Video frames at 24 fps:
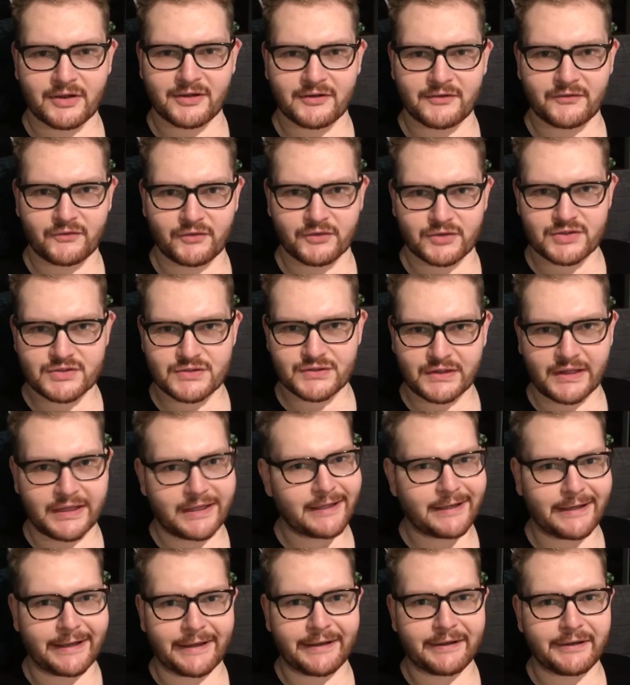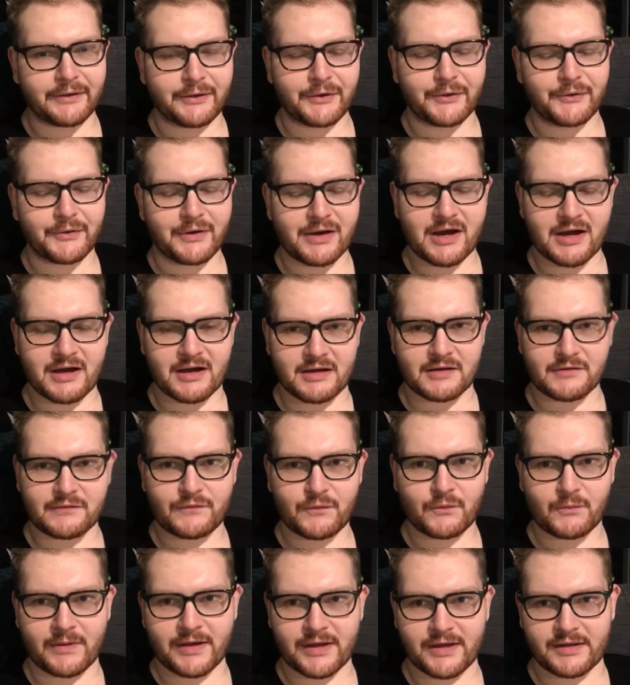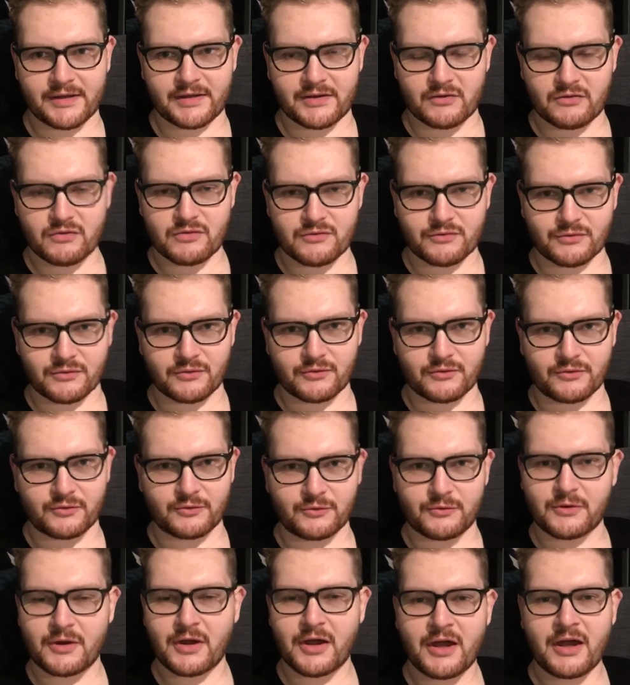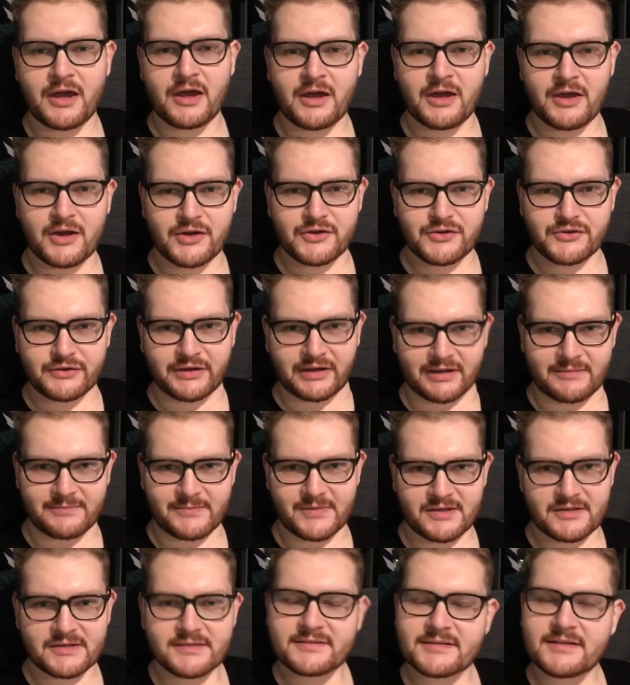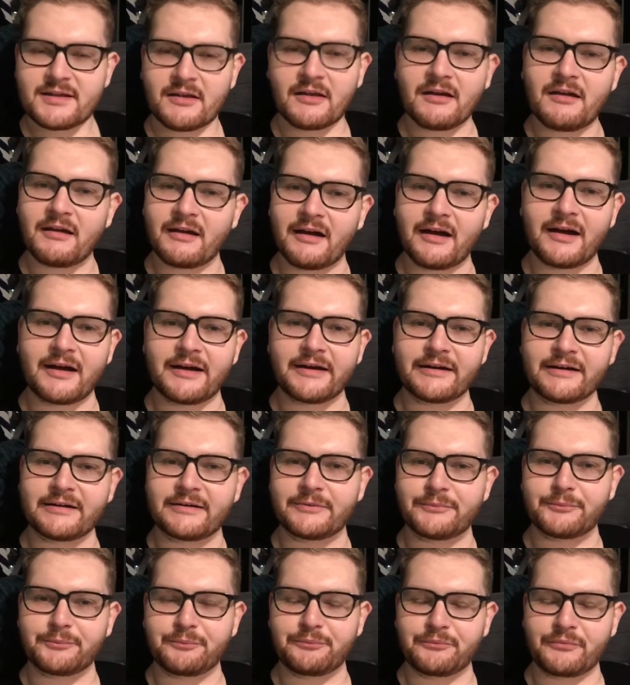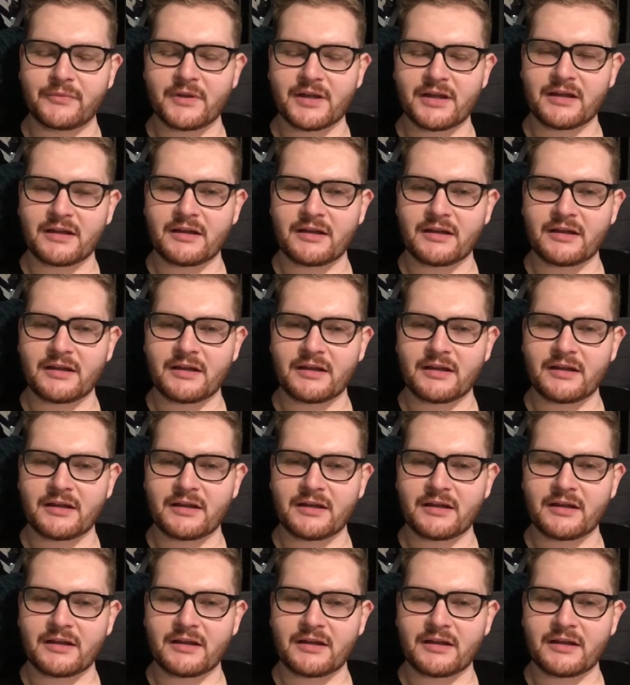officially now halfway through treatment. Um,